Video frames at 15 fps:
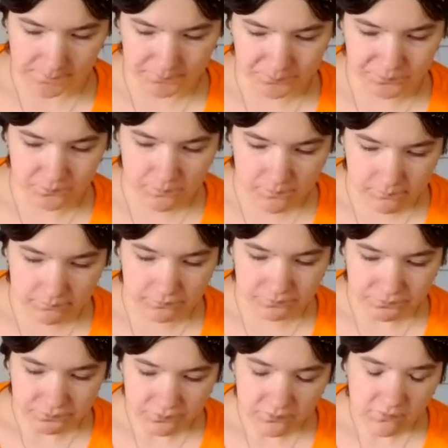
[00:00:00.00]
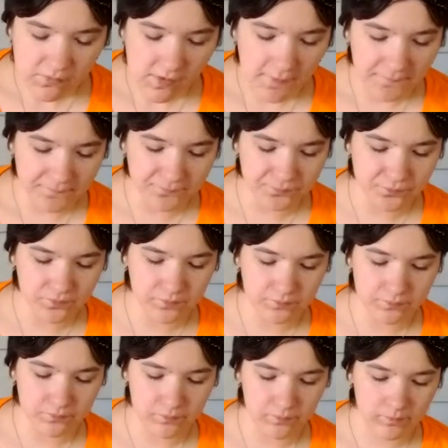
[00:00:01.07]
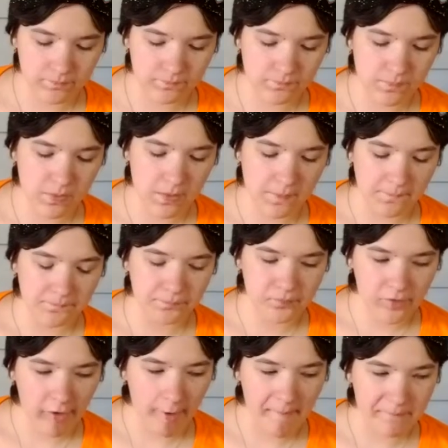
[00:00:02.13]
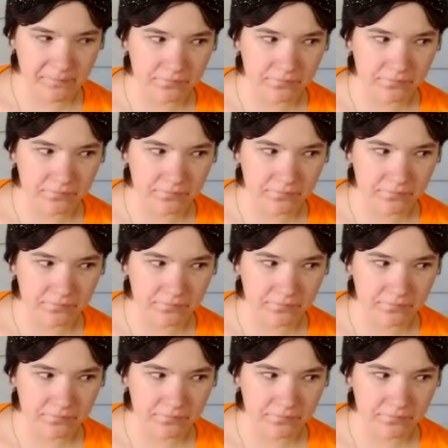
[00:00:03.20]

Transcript: (no one is talking)